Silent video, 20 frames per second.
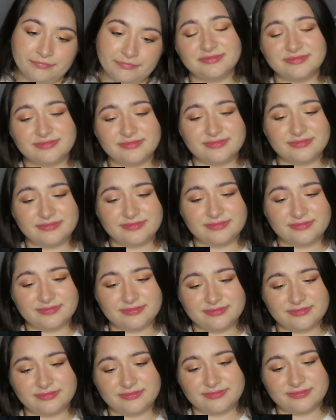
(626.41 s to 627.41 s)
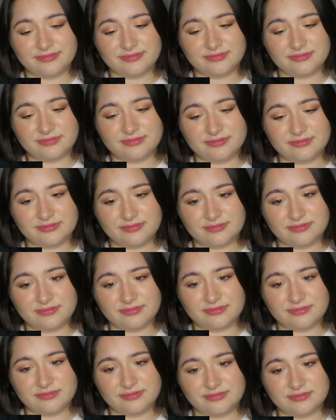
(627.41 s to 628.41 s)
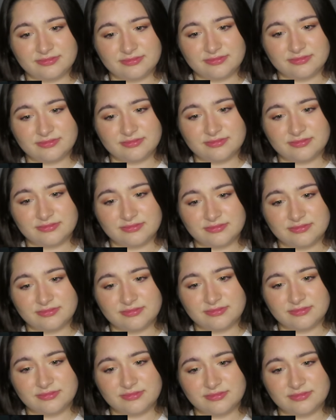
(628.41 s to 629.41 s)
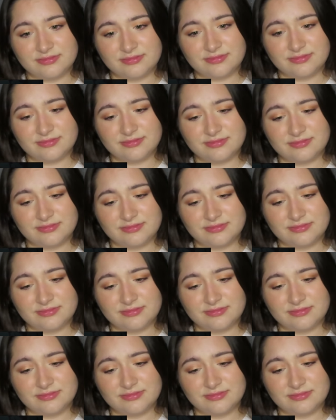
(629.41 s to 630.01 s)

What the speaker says: An old friend. I haven't seen for years.